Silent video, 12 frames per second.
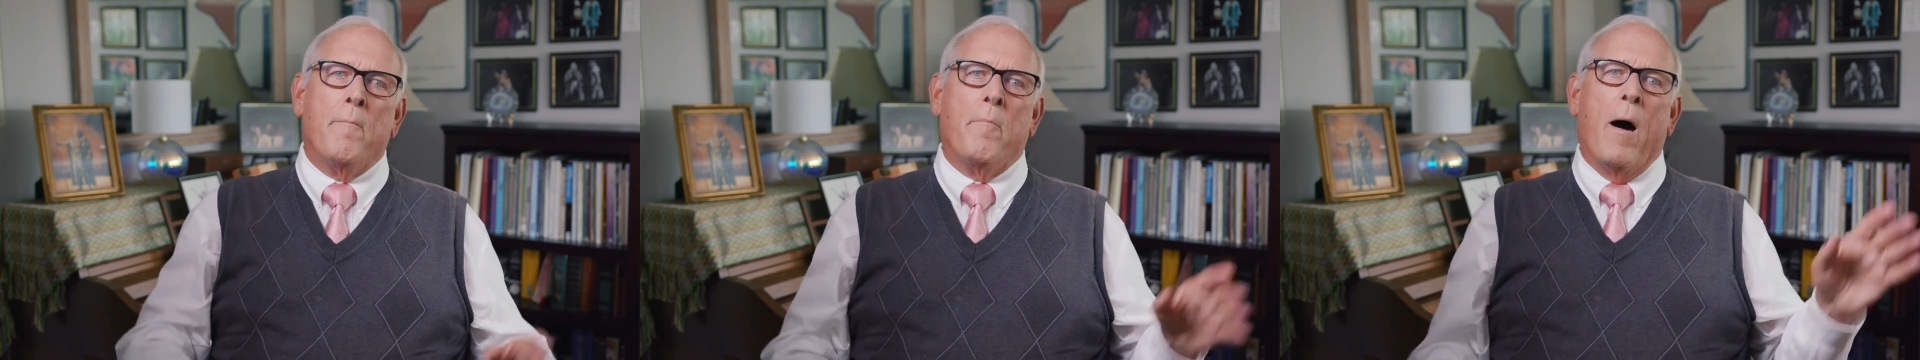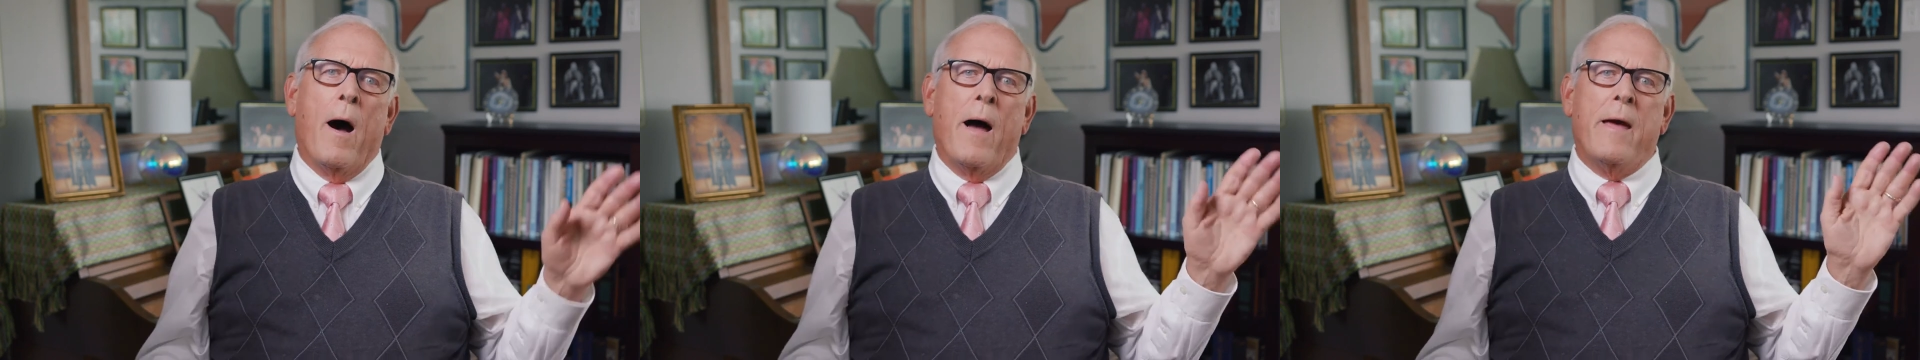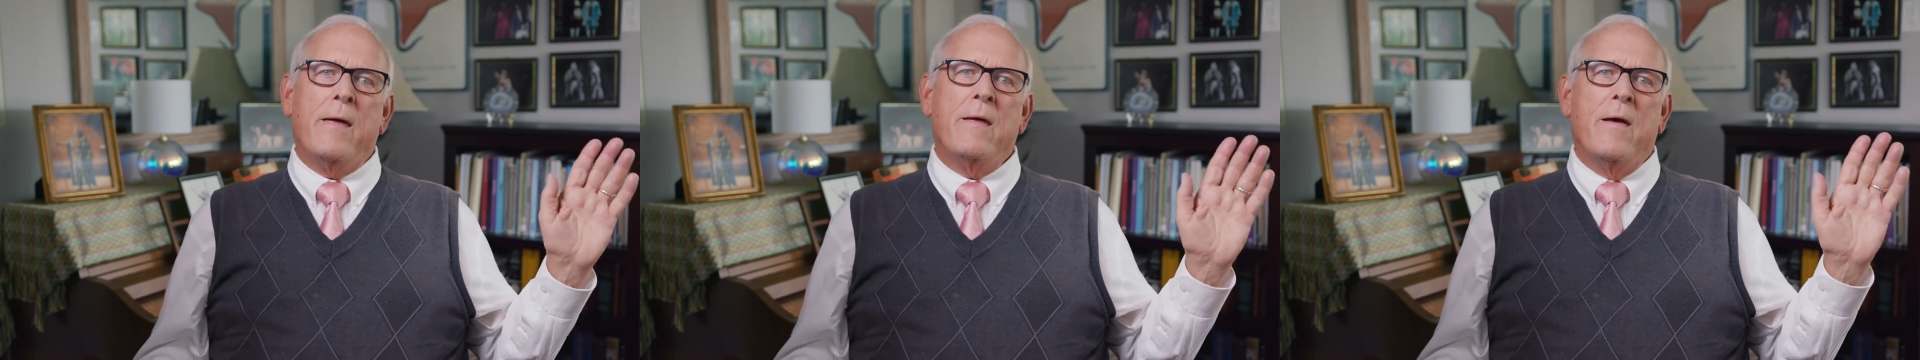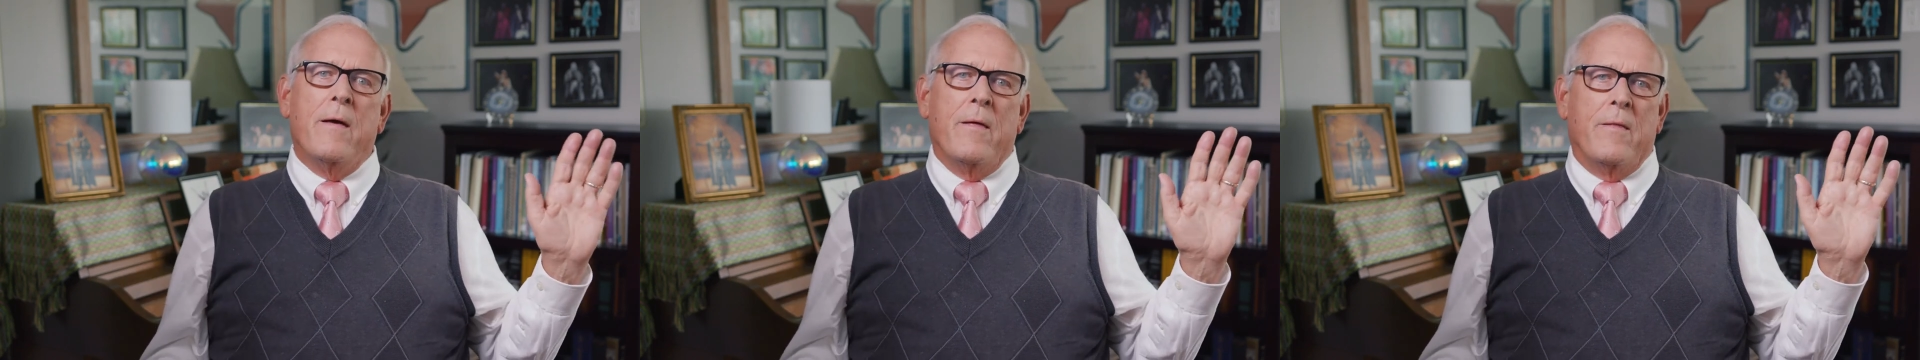
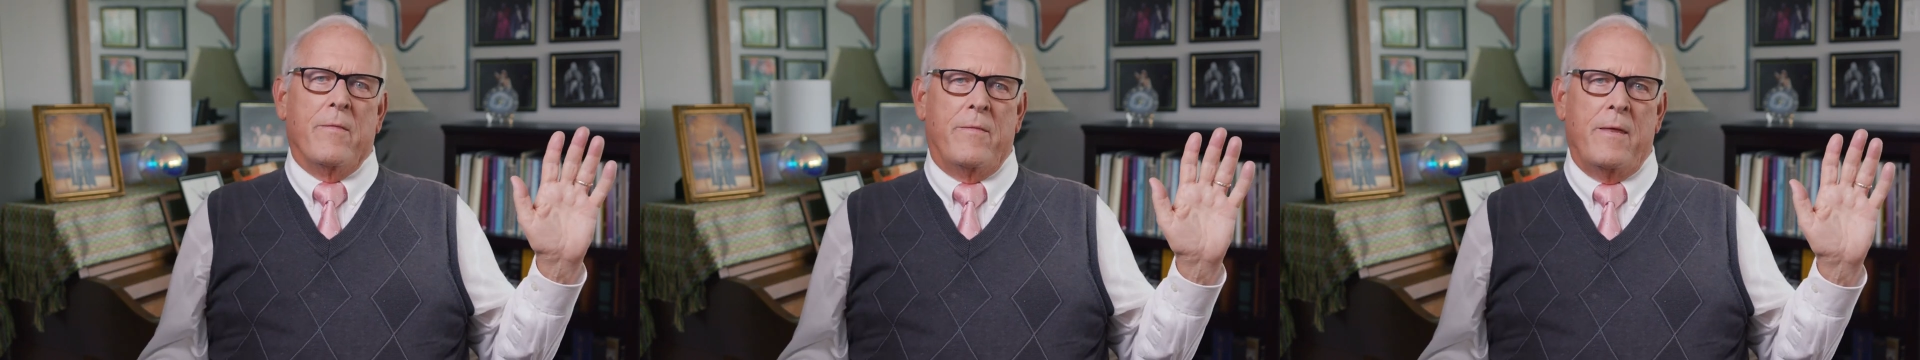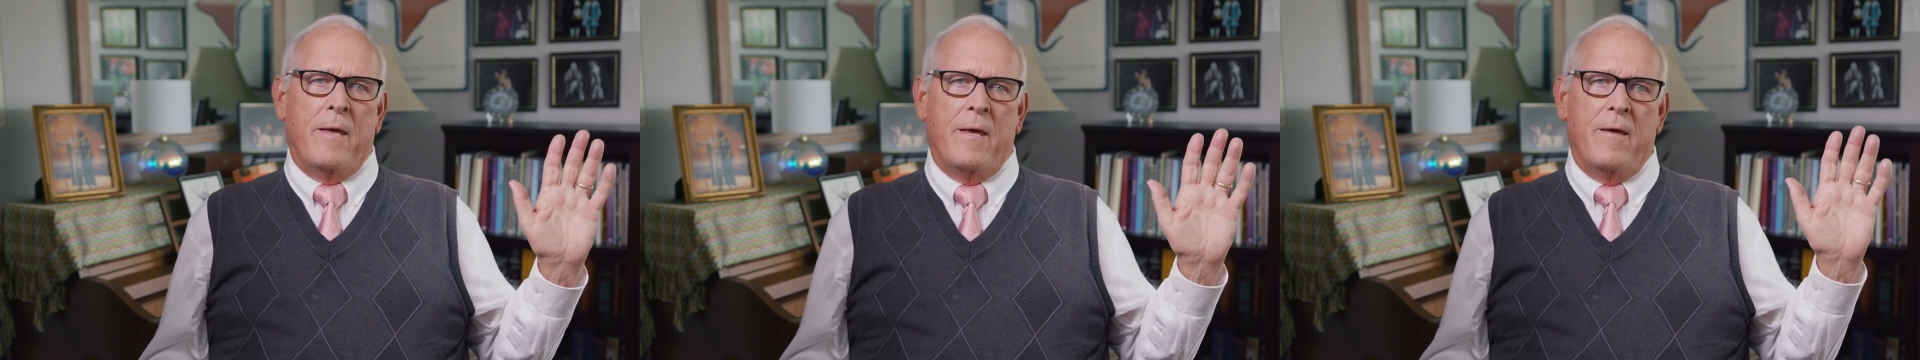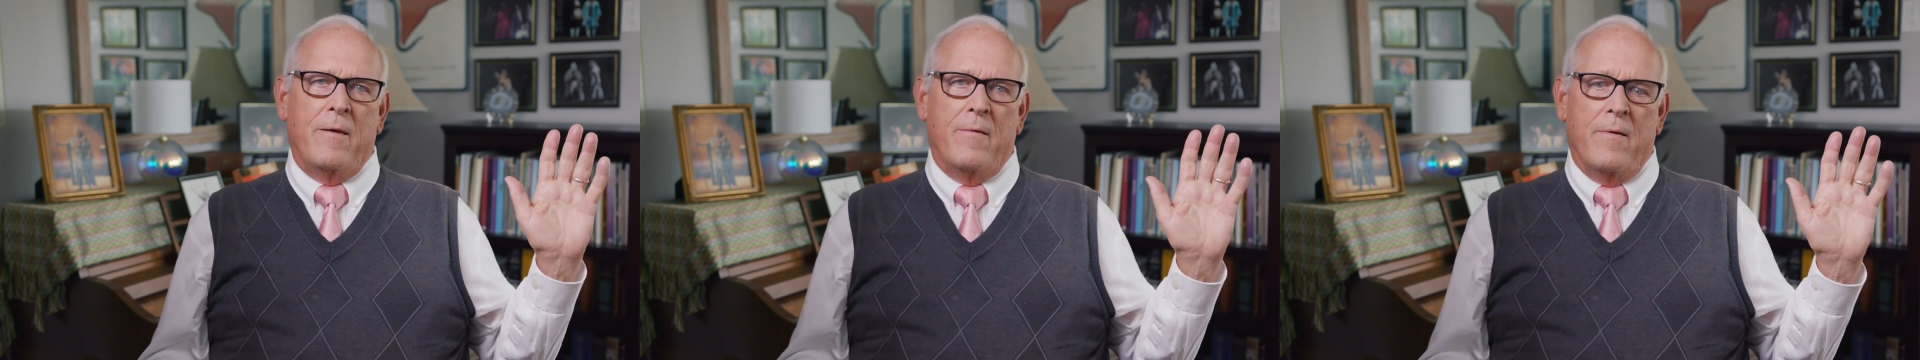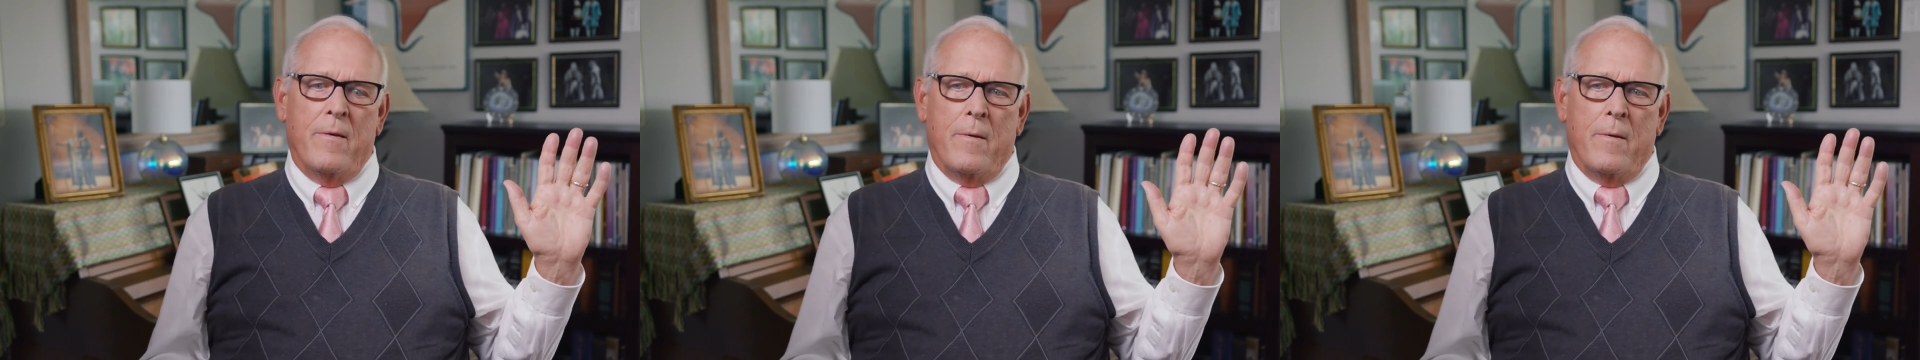by the